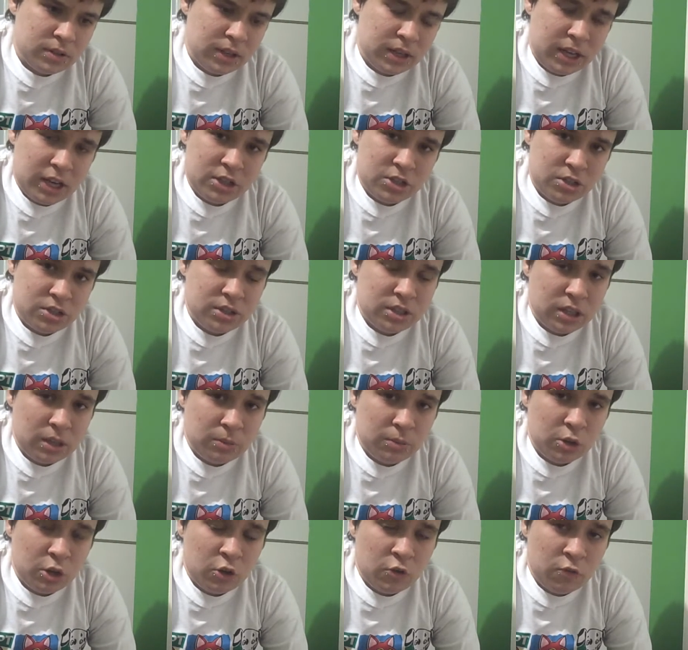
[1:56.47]
like I should
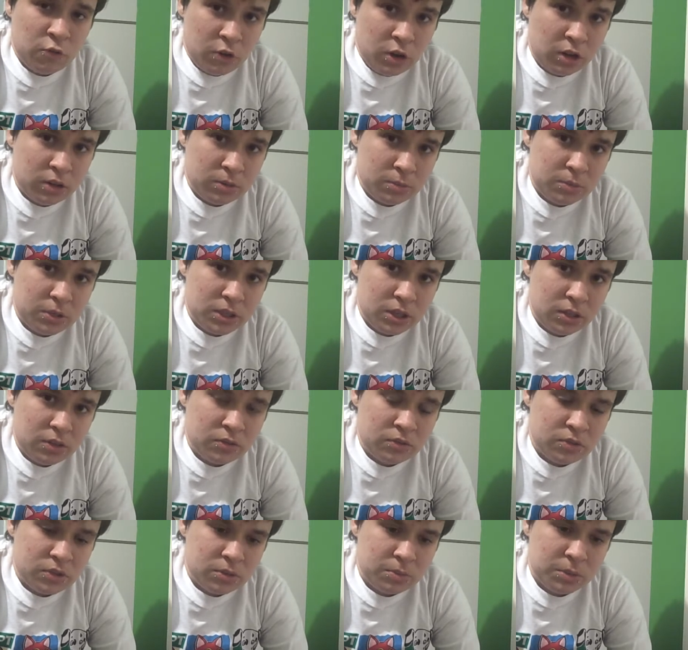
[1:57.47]
tell them to go fuck
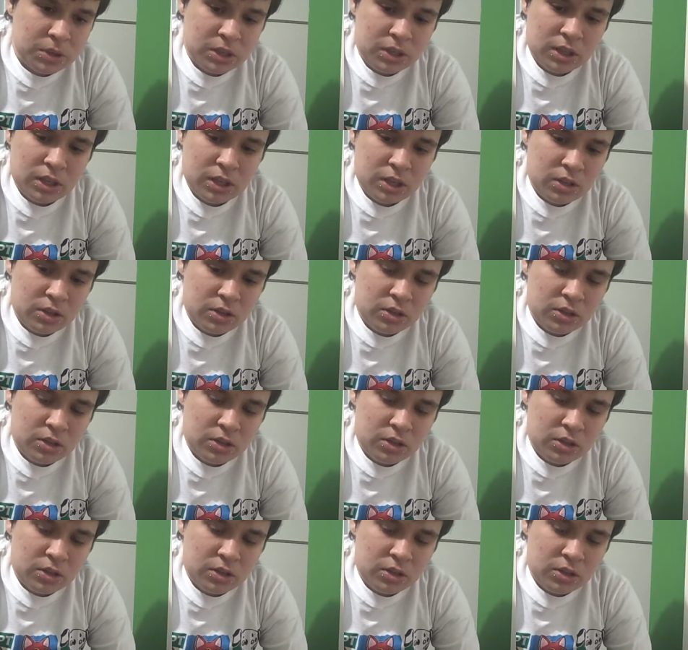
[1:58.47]
themselves and be like,